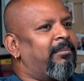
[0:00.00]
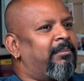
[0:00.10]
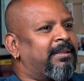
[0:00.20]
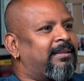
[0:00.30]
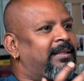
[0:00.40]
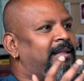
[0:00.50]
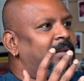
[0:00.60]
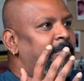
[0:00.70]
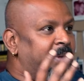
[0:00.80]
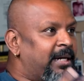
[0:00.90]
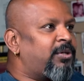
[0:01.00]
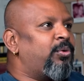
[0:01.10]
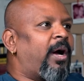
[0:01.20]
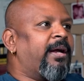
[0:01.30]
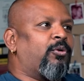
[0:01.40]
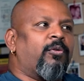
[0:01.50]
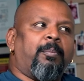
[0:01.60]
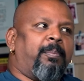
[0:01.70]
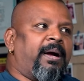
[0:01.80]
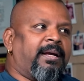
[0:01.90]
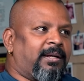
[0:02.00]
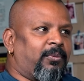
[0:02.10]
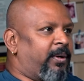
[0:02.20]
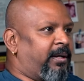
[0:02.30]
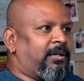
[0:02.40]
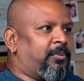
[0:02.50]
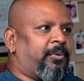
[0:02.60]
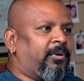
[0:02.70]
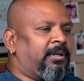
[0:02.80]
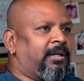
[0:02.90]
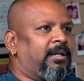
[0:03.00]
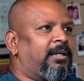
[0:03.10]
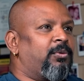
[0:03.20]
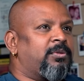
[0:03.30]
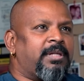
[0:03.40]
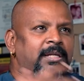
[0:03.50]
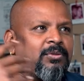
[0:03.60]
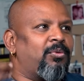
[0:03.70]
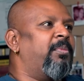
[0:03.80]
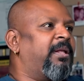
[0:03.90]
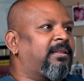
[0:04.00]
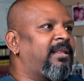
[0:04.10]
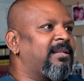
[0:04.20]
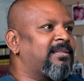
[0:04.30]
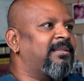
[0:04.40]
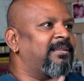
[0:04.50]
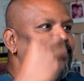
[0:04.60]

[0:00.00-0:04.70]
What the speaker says: But the minute I drove the bike one day to Pondi, you see so many things.